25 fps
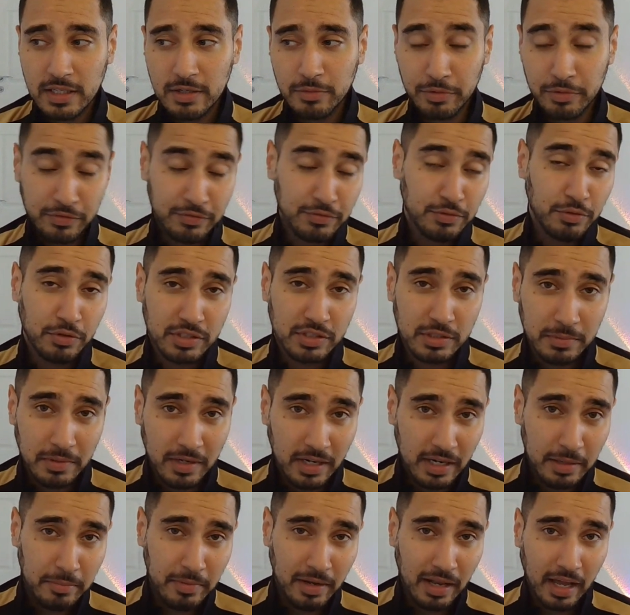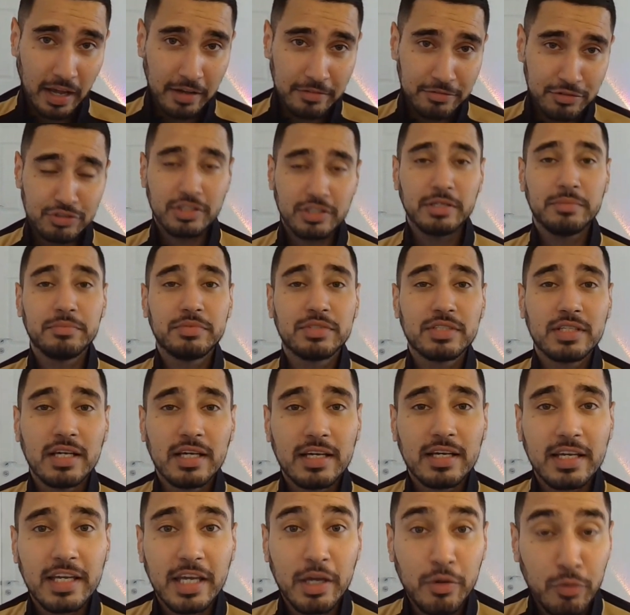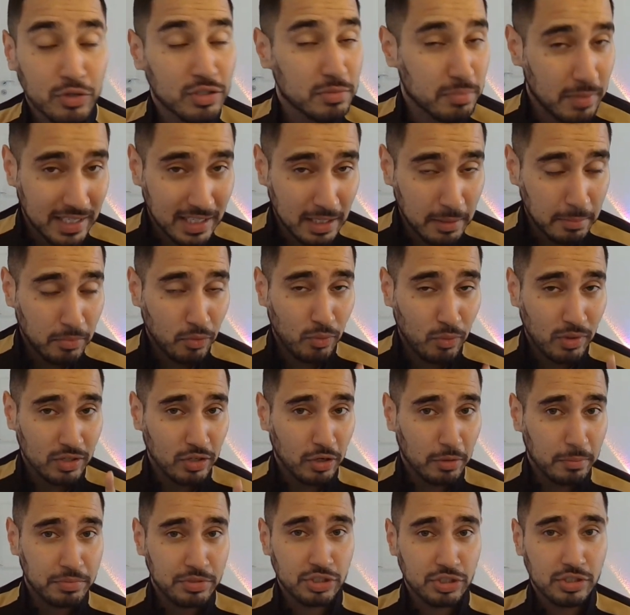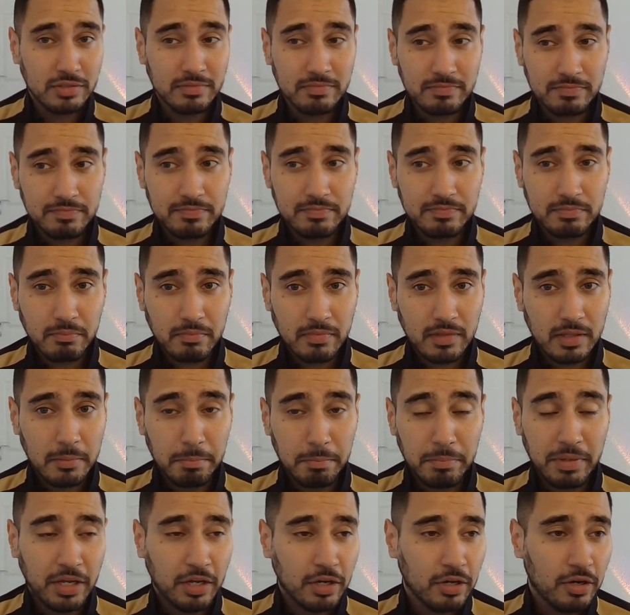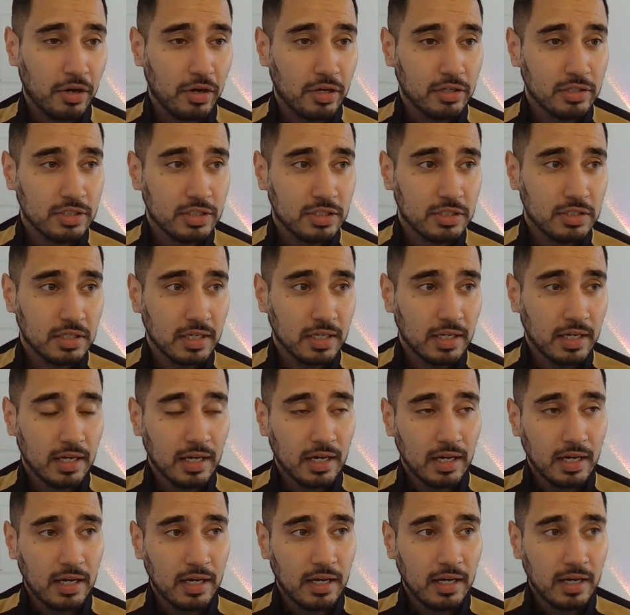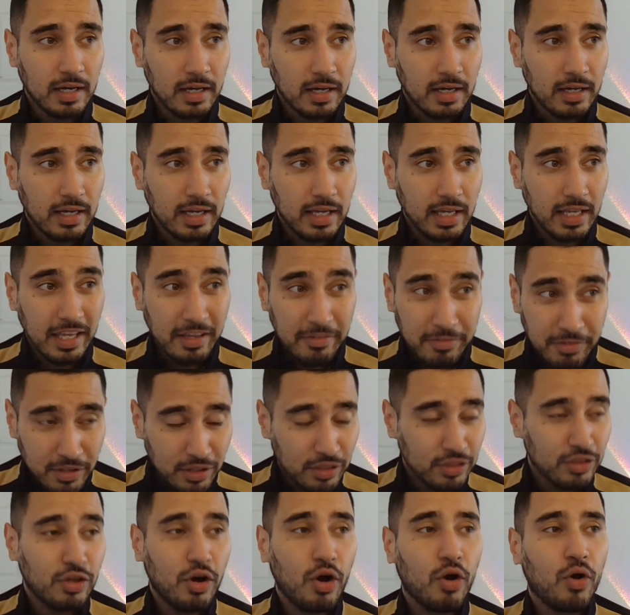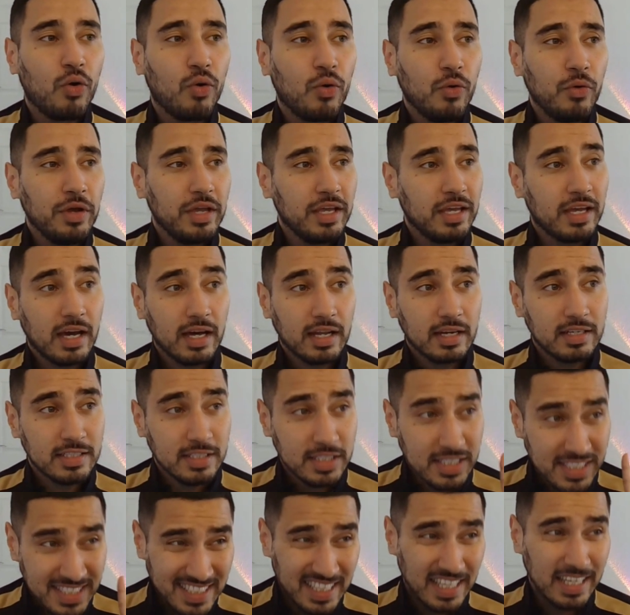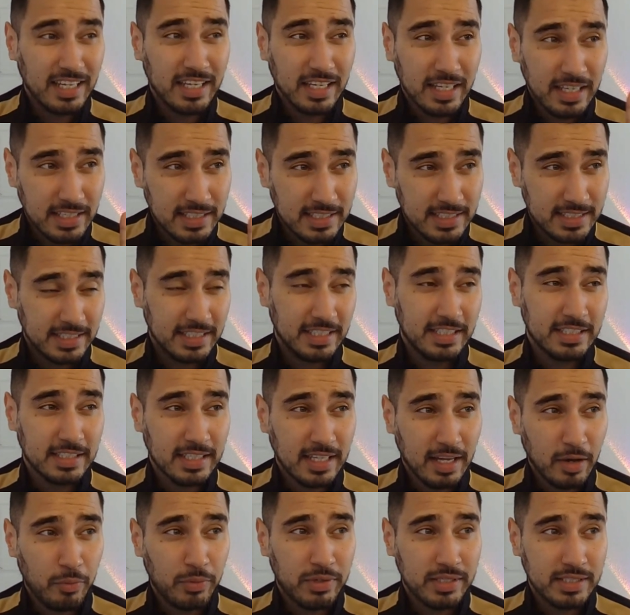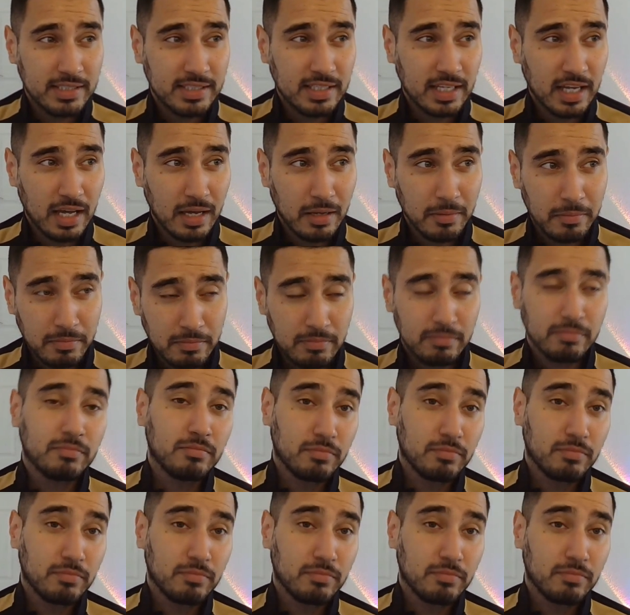We've talked about it in my live streams. He was my number one option because even though he had a stinky season at West Ham,